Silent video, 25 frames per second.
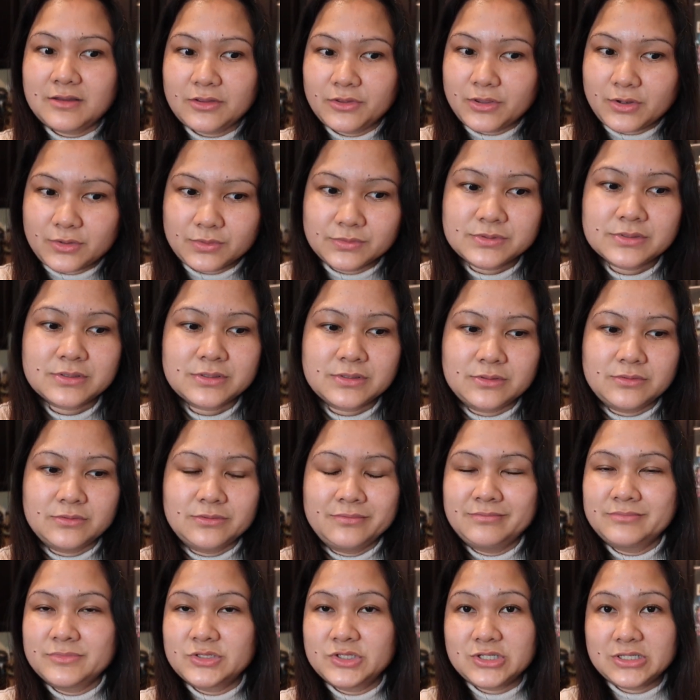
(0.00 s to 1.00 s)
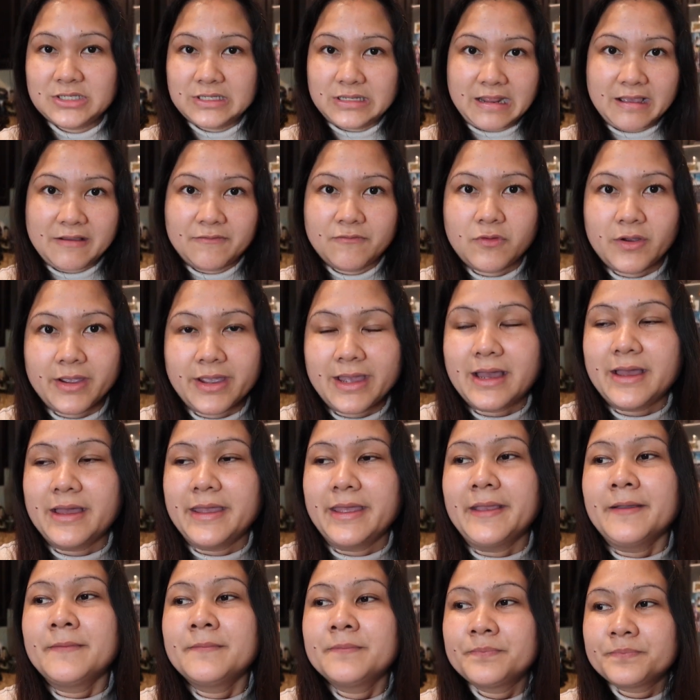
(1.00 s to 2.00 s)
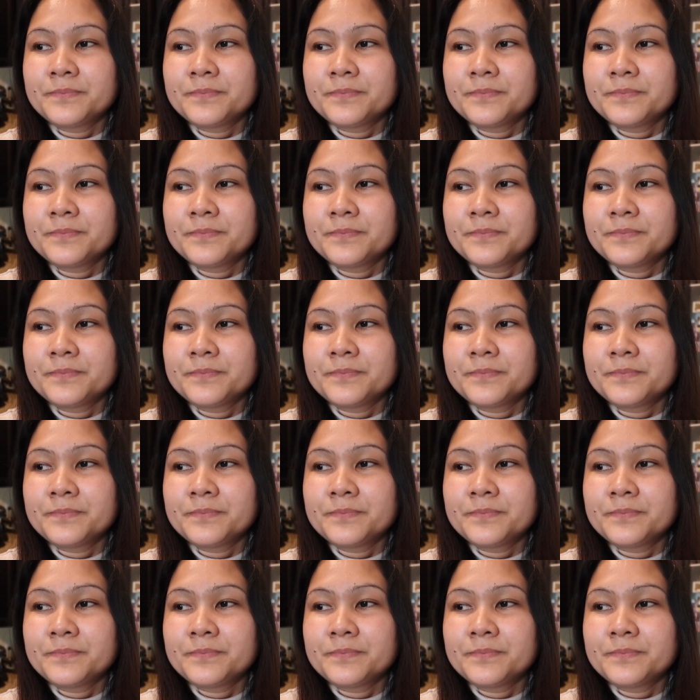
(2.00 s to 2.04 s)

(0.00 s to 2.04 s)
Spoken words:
those. So just an FYI.